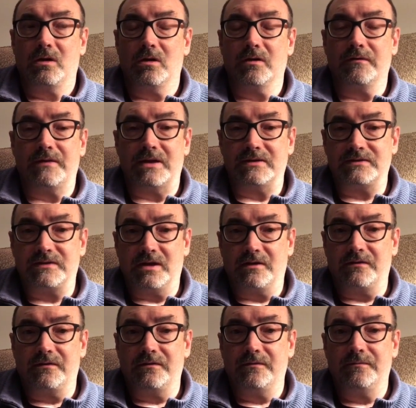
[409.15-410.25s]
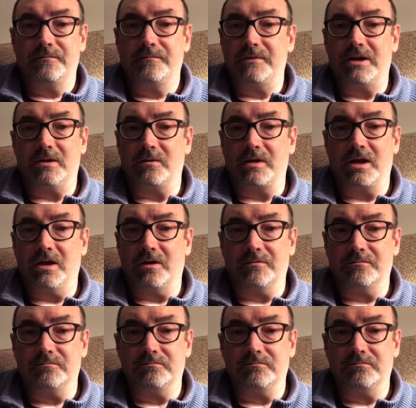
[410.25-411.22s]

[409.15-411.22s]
all of that stuff. They don't care.